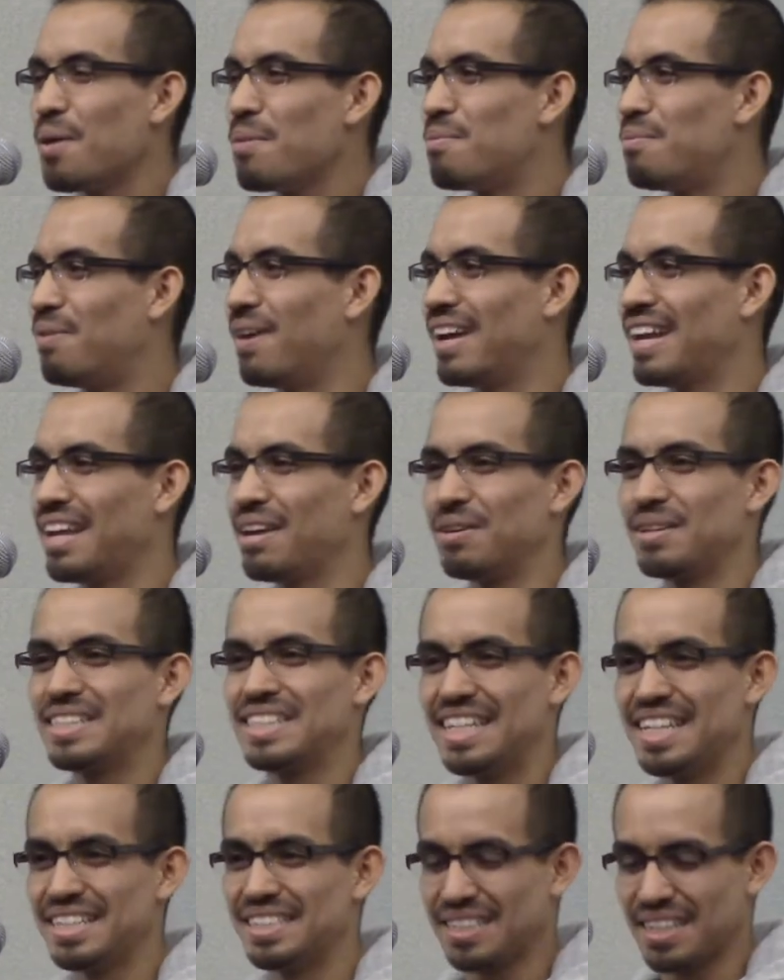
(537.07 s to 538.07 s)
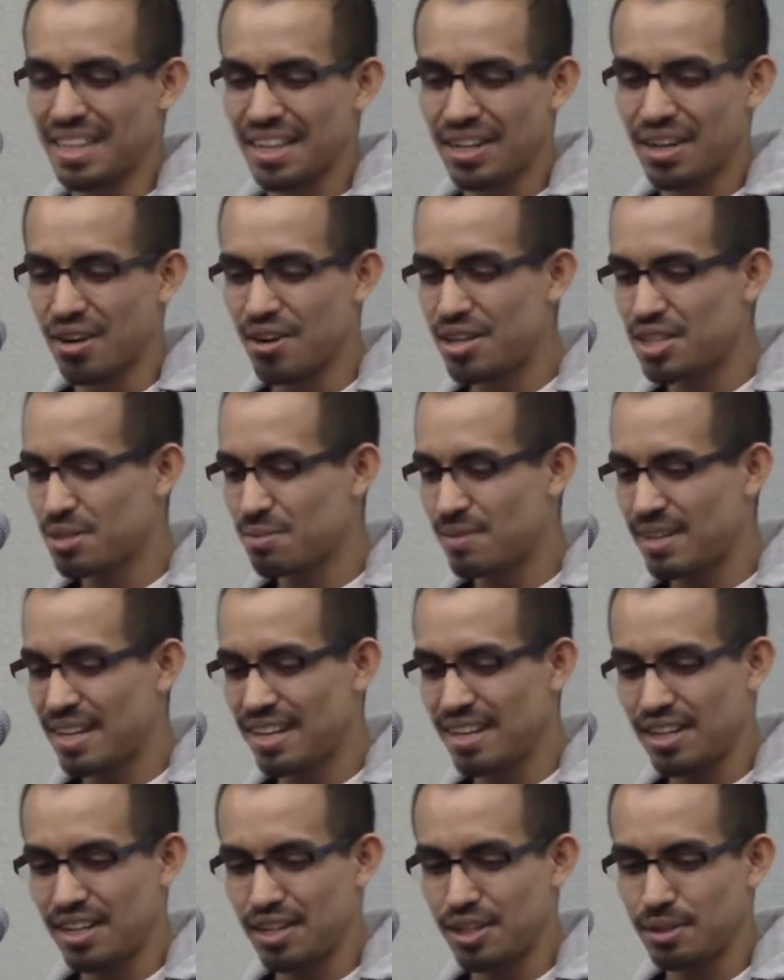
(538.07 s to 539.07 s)
But it was his encouragement,
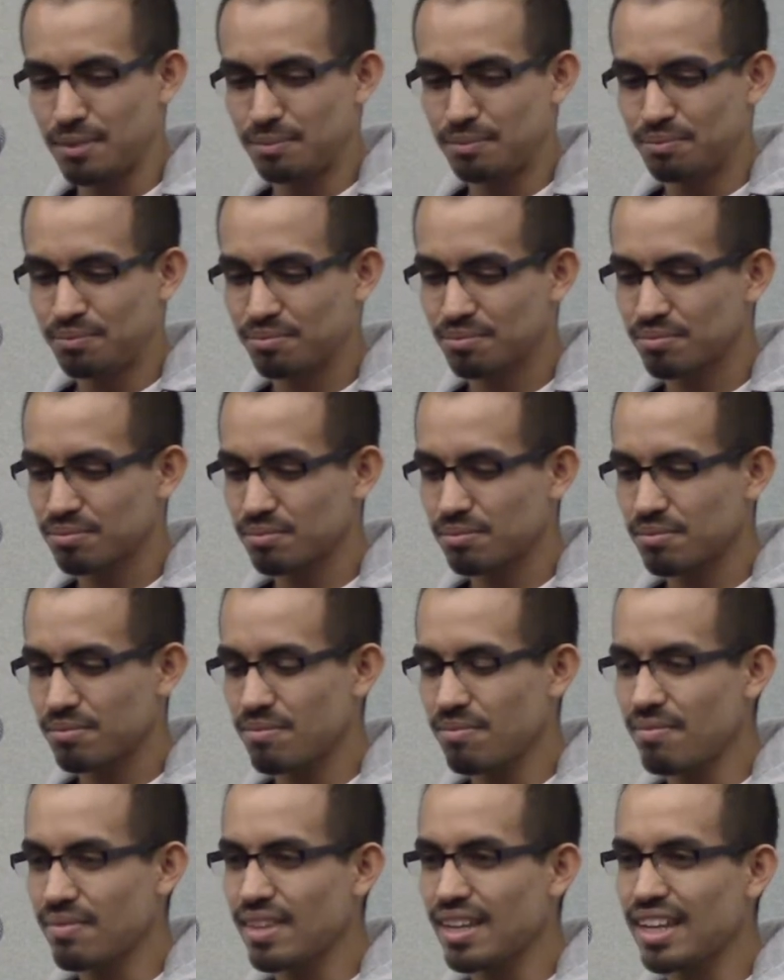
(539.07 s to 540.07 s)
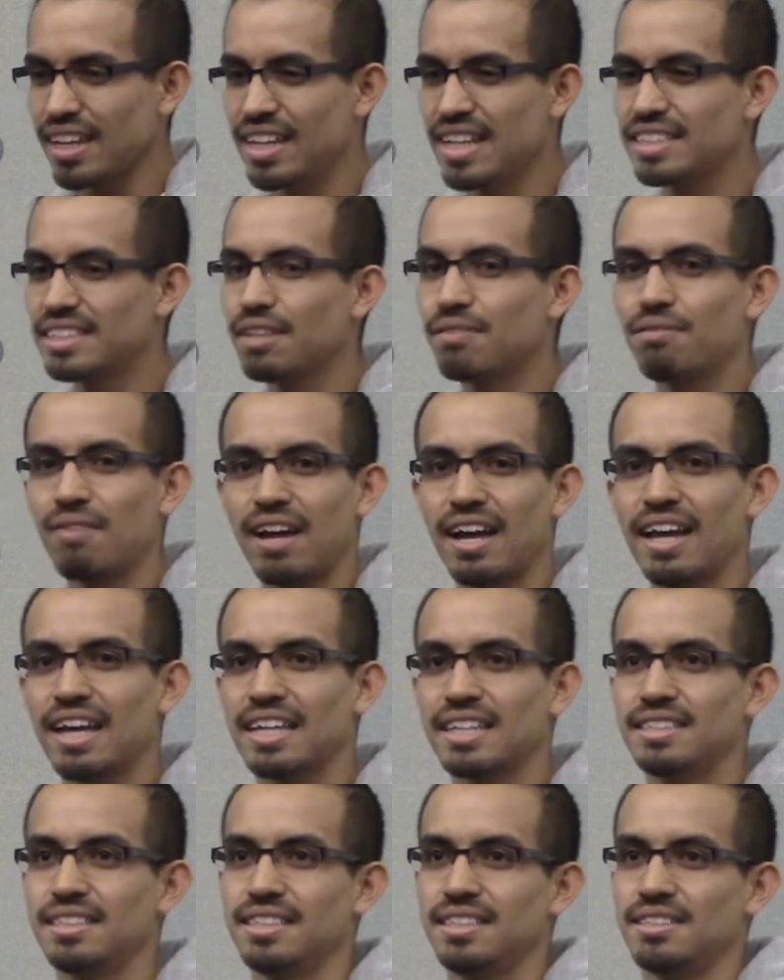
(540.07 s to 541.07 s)
his
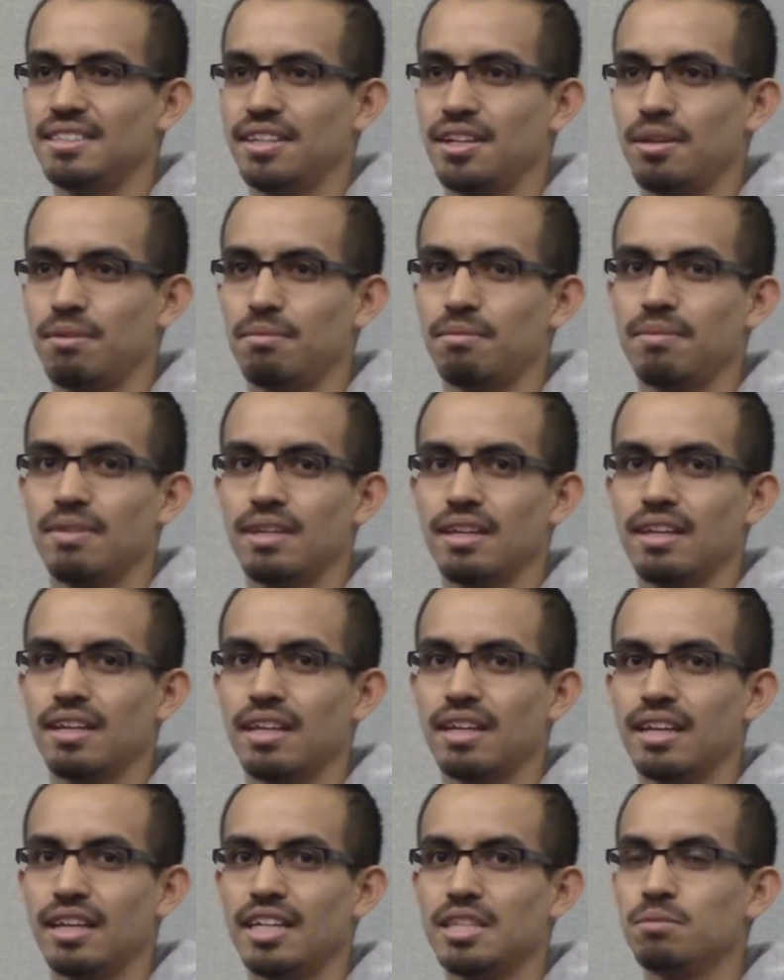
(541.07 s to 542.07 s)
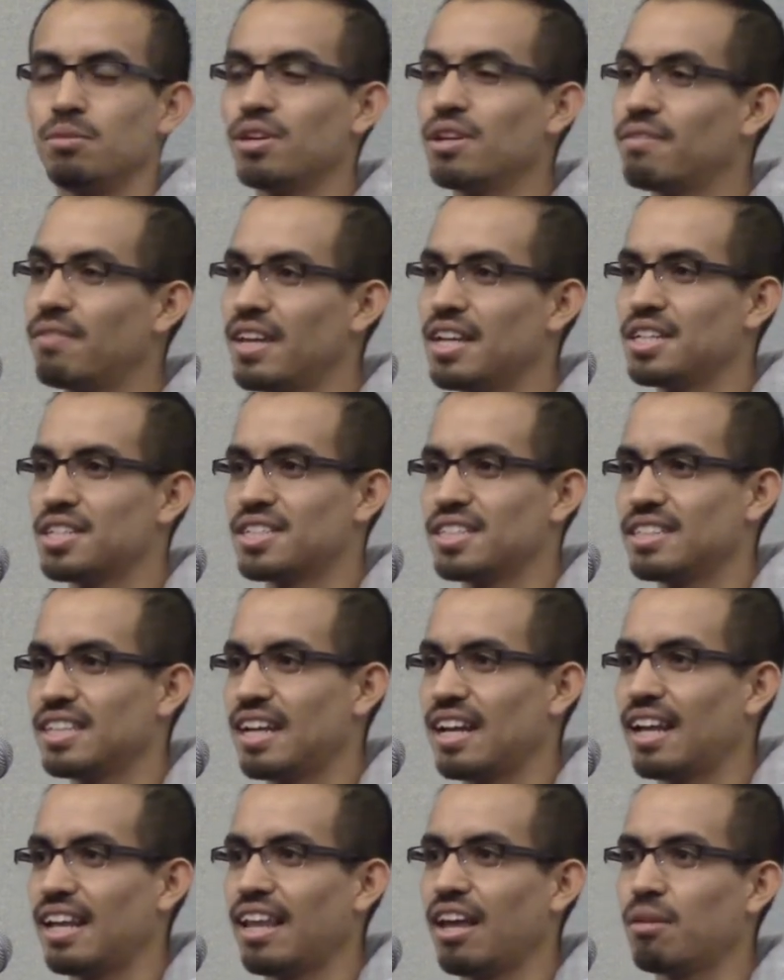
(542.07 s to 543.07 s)
advice, his motivation
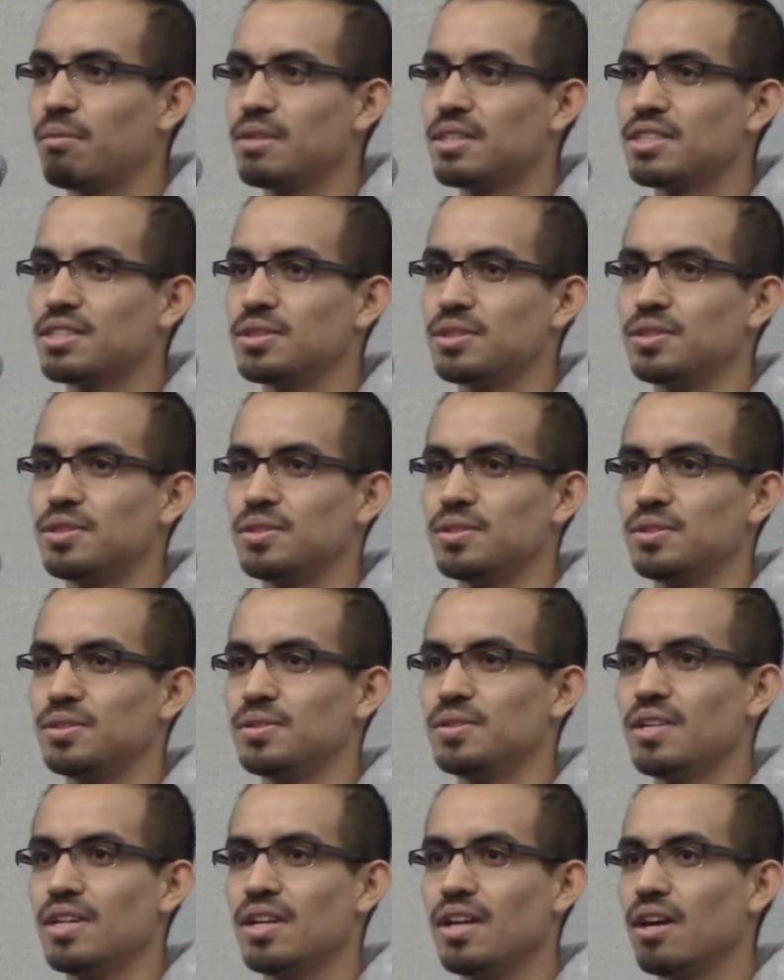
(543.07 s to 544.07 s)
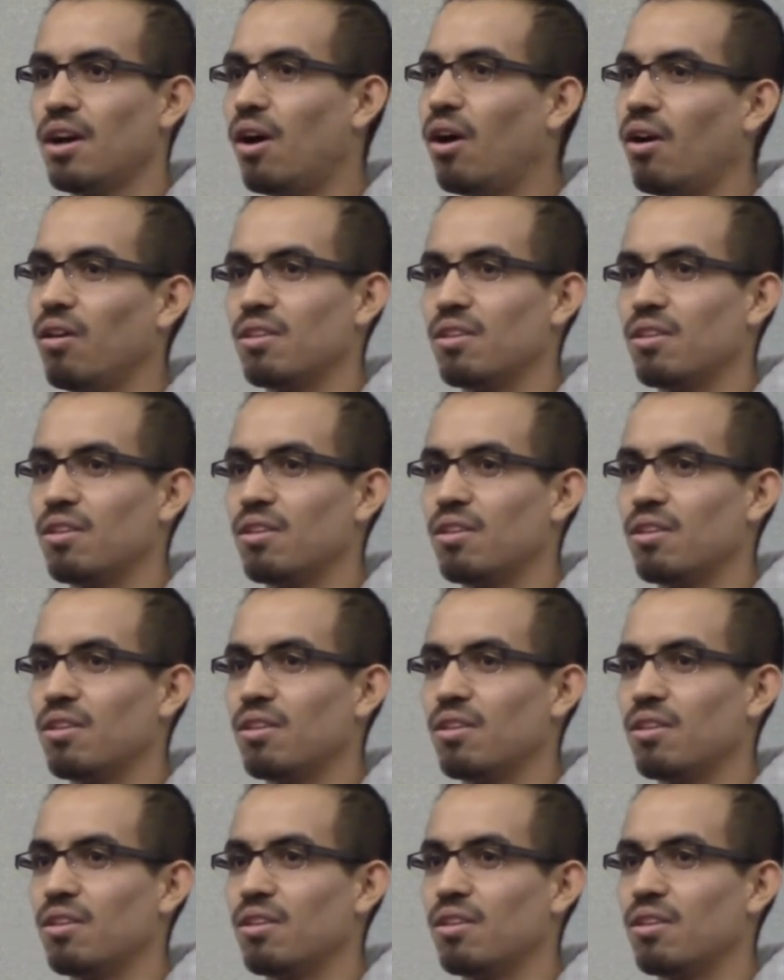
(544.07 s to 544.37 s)
that allowed me to do all